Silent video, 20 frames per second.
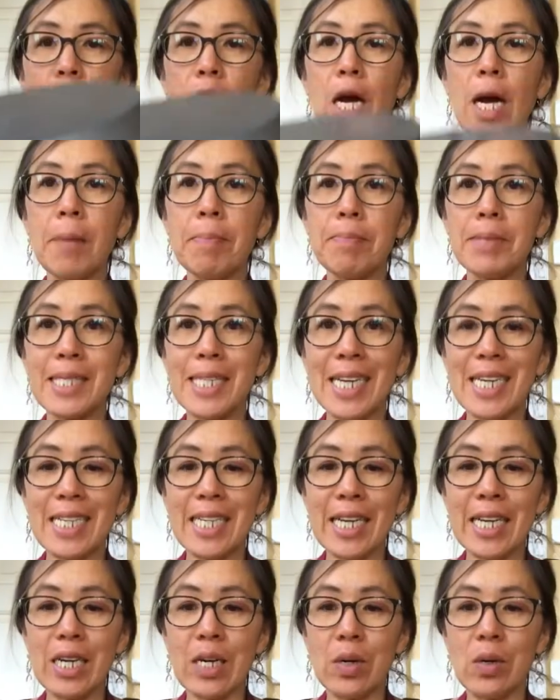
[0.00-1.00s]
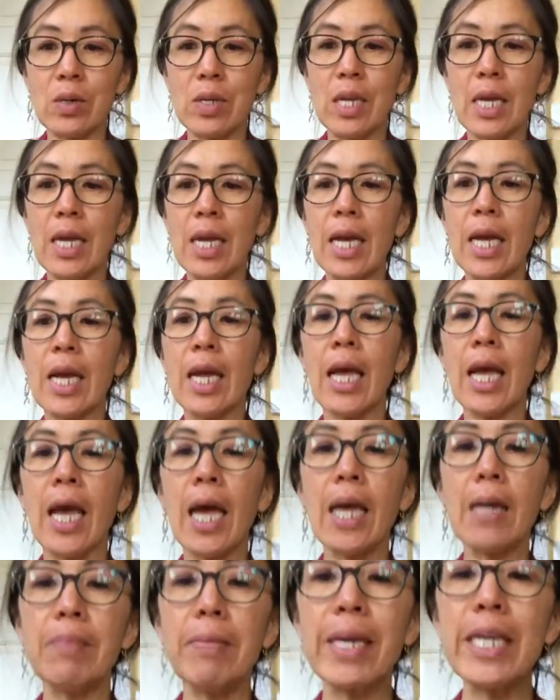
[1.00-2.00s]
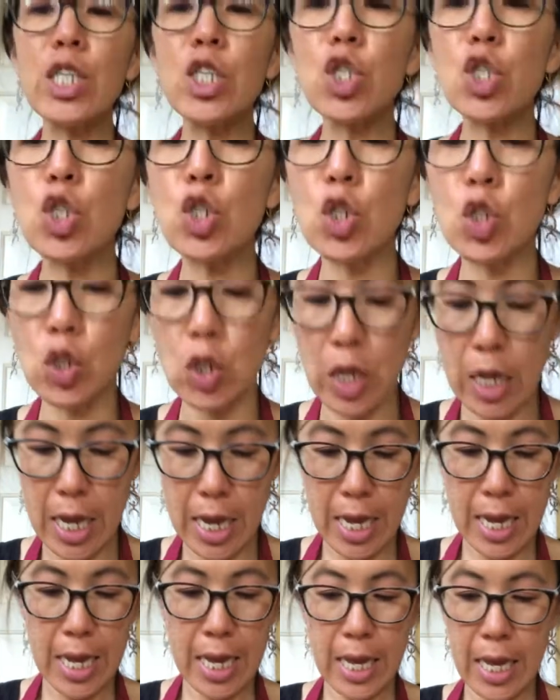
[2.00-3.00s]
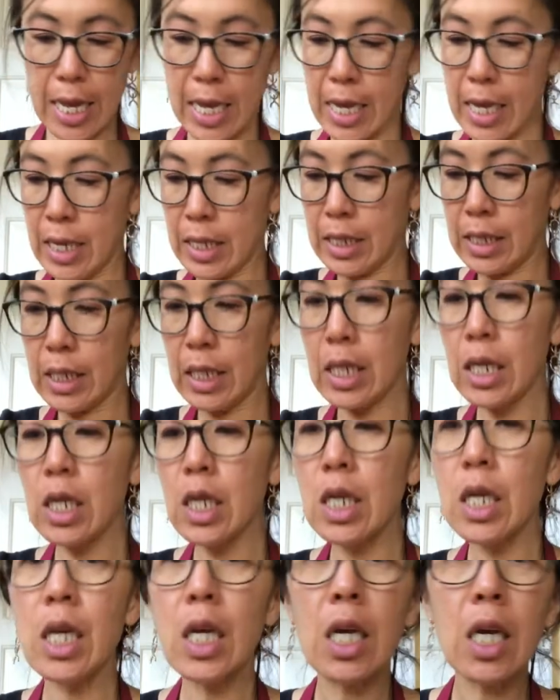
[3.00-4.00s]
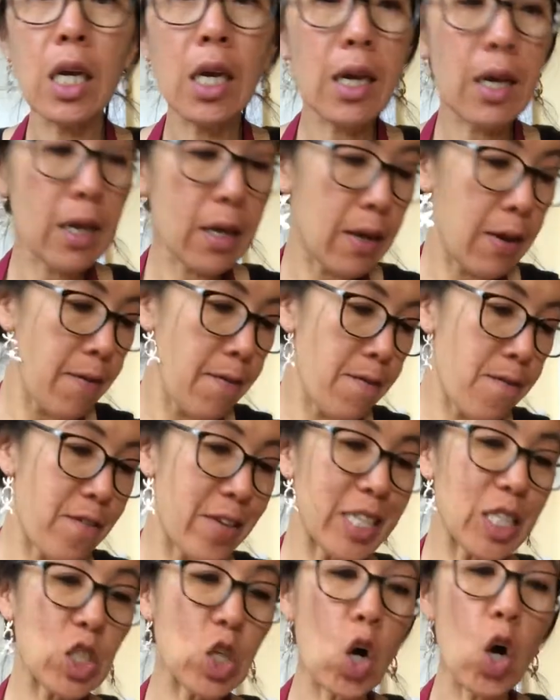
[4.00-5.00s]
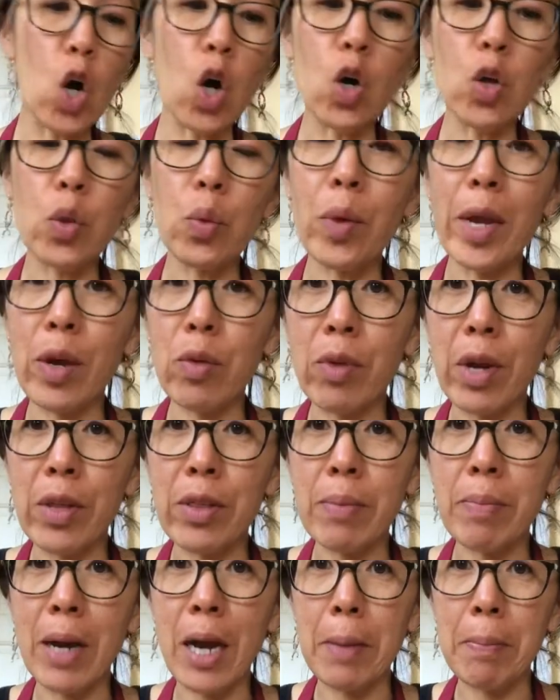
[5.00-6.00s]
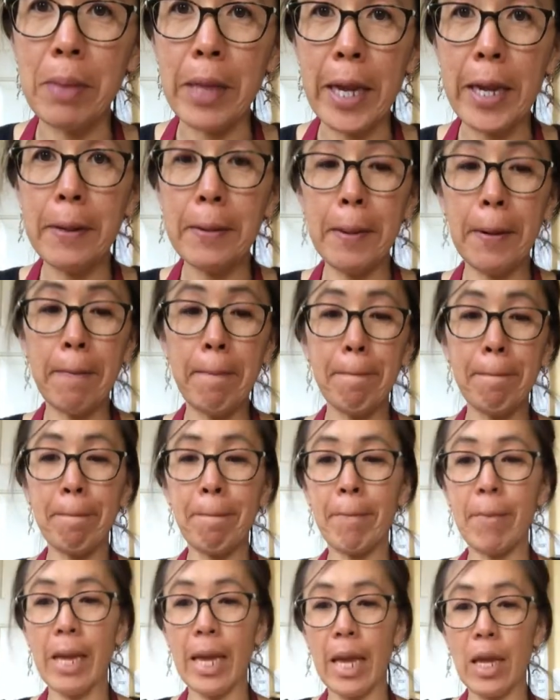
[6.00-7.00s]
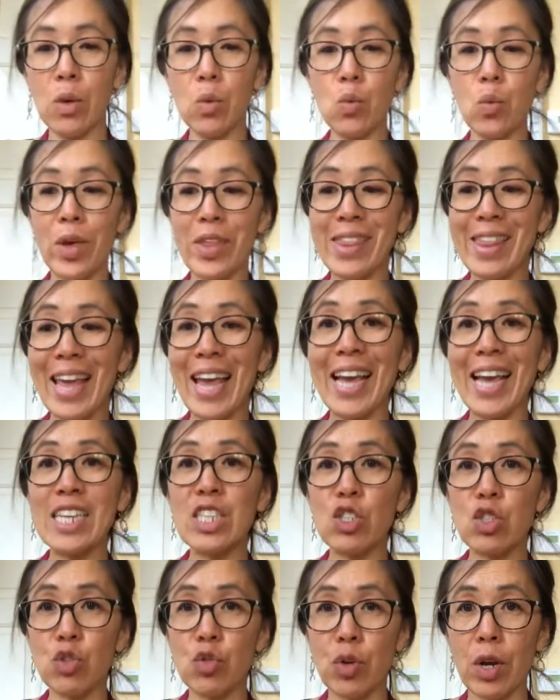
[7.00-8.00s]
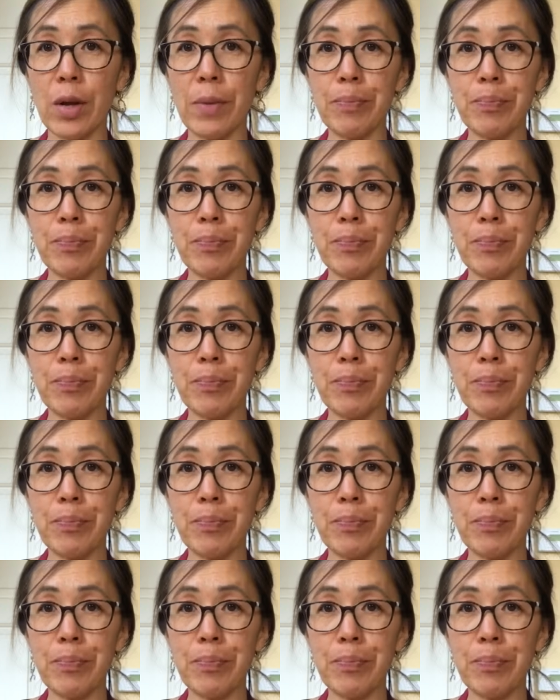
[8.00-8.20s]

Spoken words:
upside down and make sure it fits all the way around the pie plate, okay, with extra.